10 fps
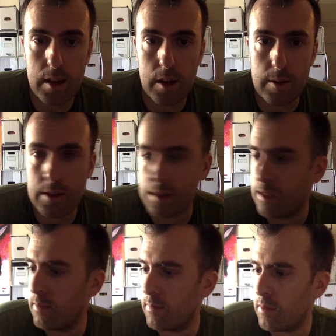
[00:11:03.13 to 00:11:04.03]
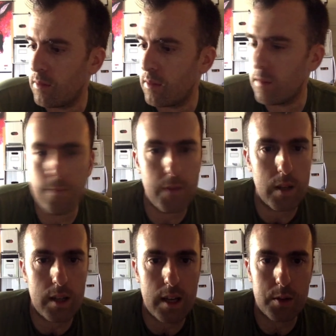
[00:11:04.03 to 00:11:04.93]
I was just feeling
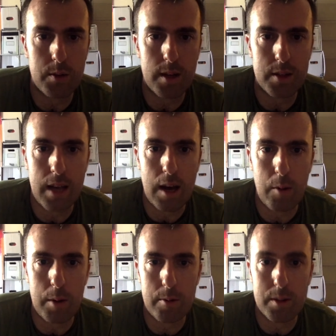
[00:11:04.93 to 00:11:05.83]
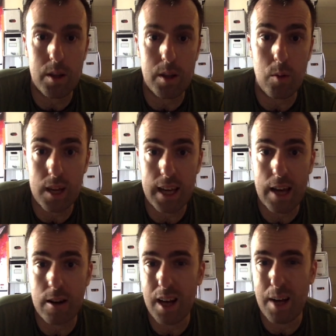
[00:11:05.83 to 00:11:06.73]
kind of stressed out whether it was going to work out or
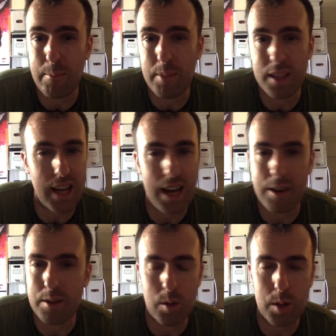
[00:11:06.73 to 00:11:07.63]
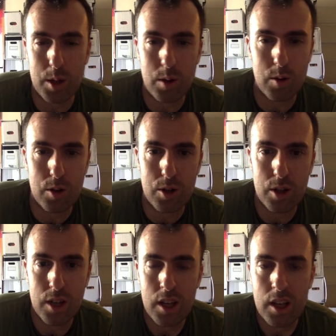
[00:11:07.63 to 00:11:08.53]
not, but the guy is totally cool,
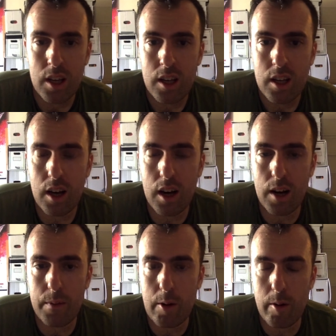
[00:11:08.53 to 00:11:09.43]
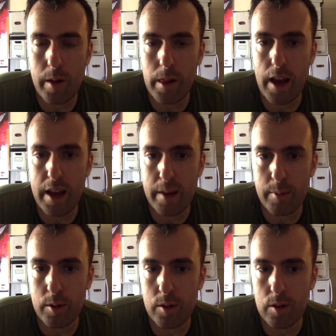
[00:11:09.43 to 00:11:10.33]
very
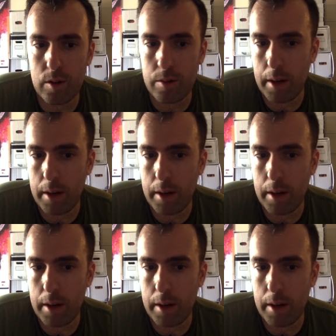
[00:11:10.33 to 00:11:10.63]
reliable.